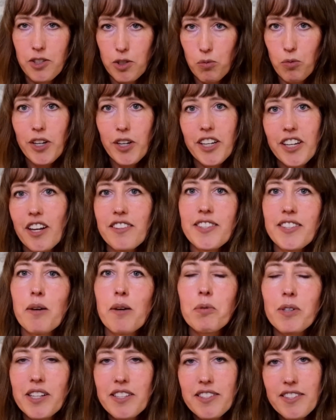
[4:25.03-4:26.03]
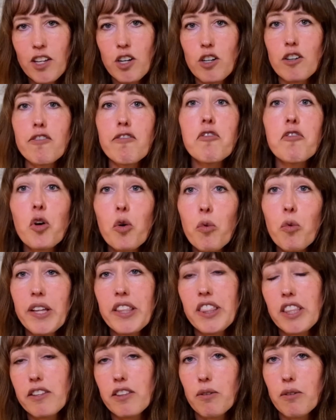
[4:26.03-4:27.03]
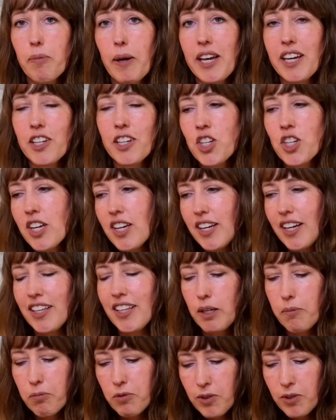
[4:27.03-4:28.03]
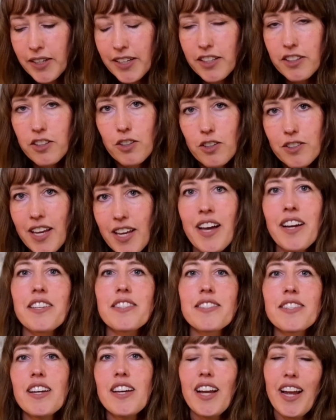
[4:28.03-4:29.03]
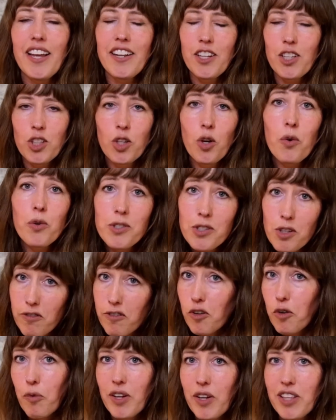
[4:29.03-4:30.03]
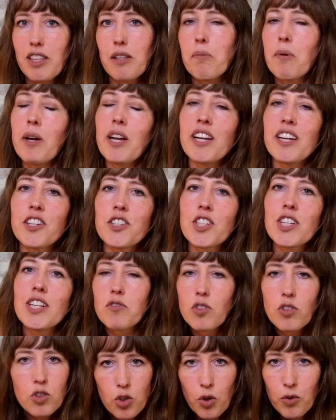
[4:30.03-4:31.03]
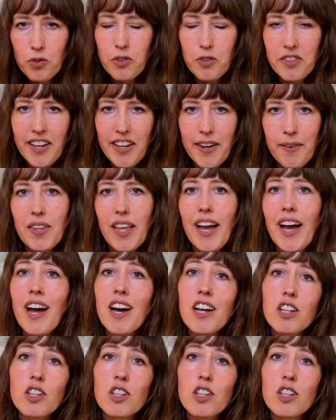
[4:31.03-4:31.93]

they're working on templates that are full width of the page and they plunk in their text and it goes the full width of the page. Don't do that. Add a